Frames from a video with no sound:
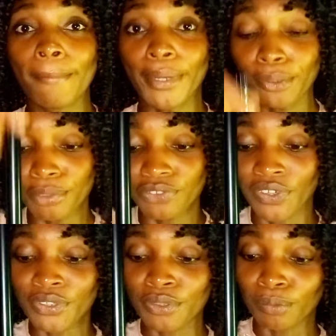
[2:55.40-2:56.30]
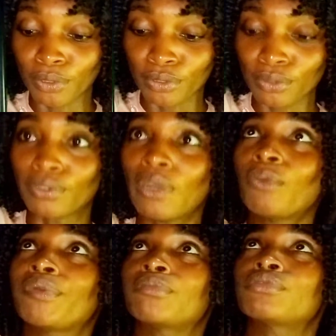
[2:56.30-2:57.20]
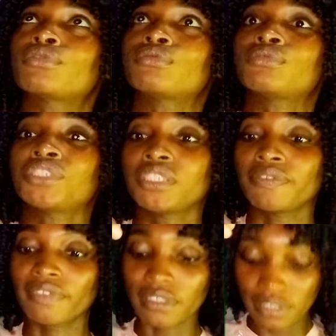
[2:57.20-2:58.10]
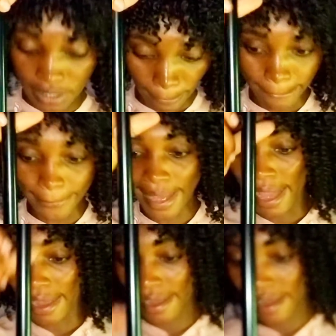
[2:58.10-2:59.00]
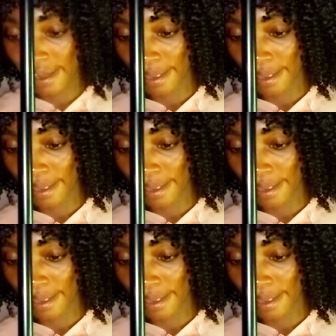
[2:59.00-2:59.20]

my room is very small so i won't be able to shift this thing back